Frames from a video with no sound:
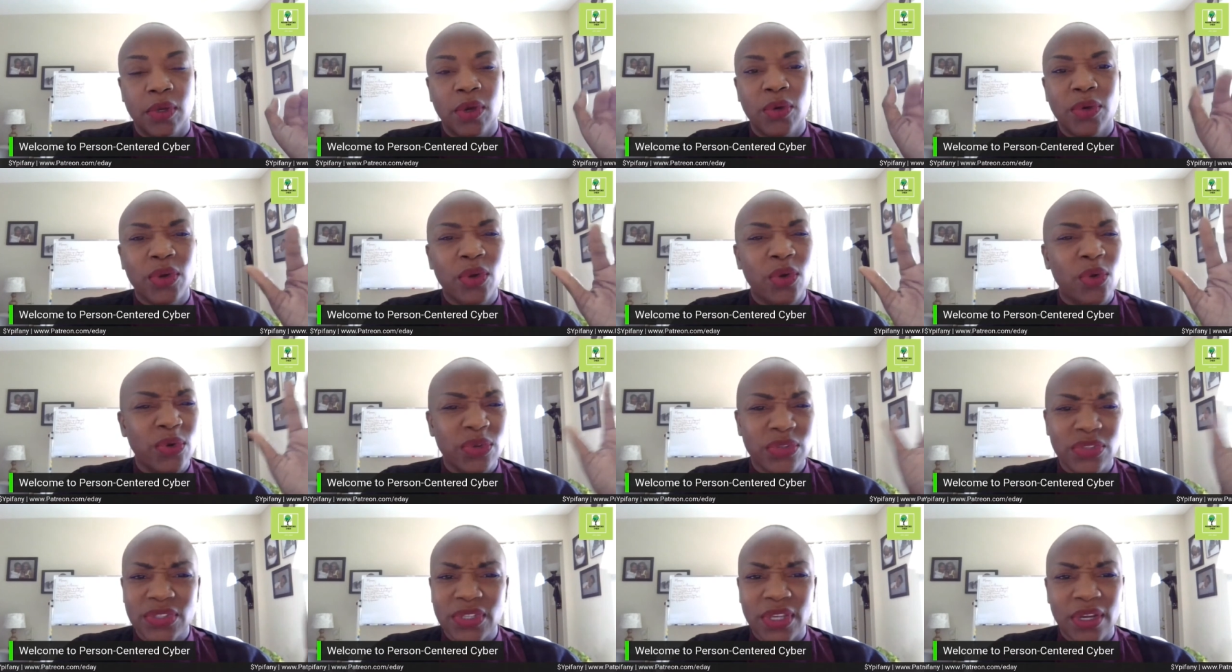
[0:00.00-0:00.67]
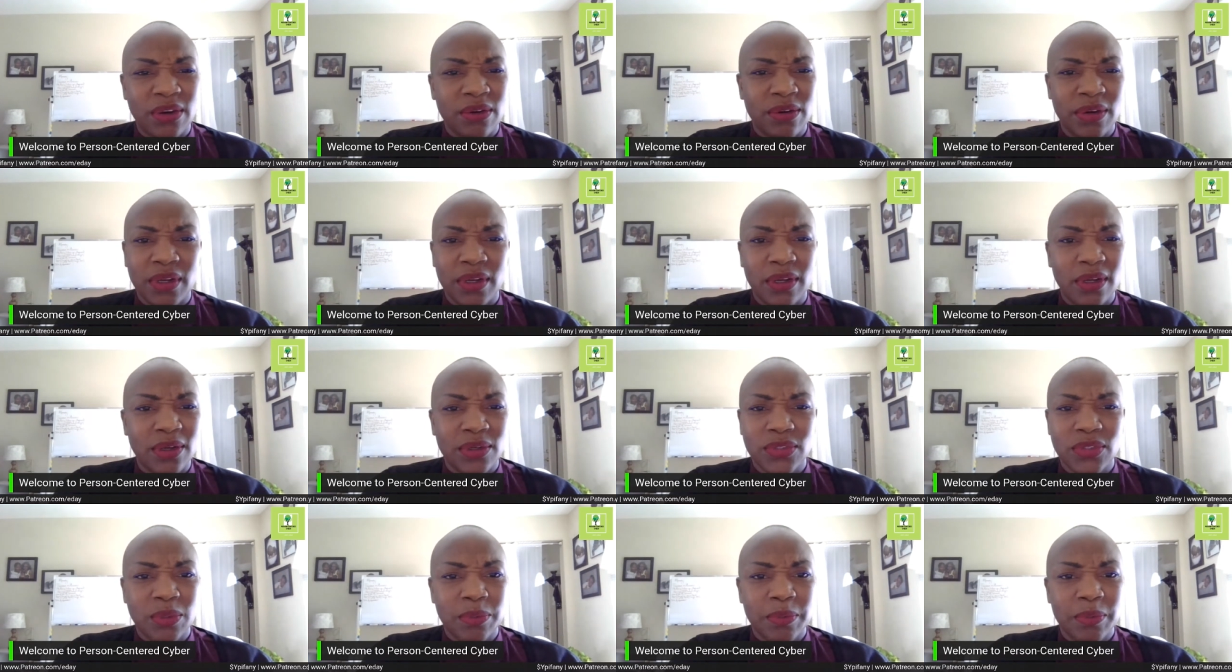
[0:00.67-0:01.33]
go to
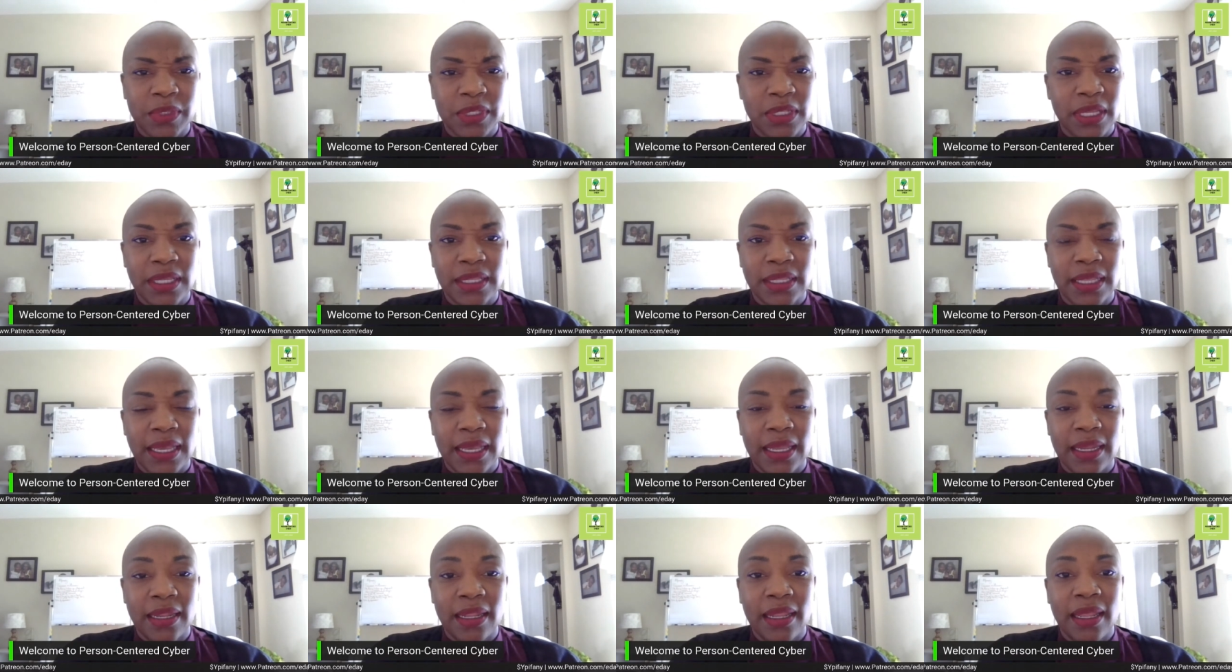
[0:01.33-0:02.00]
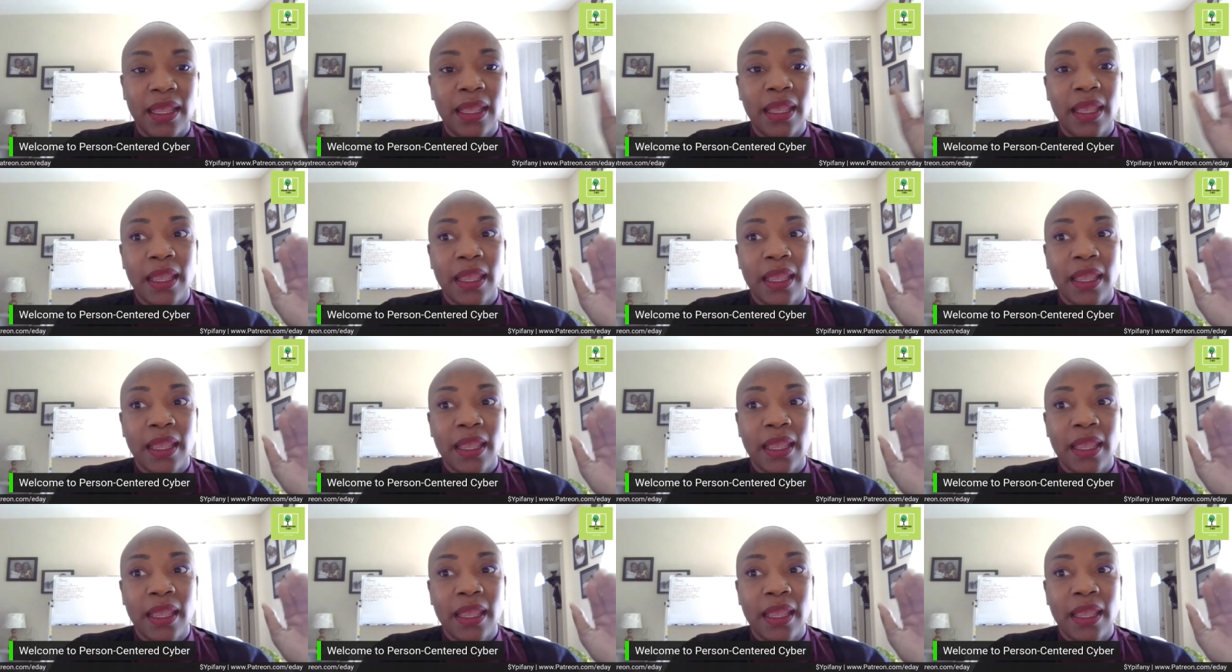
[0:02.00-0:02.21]
Coursera or something like that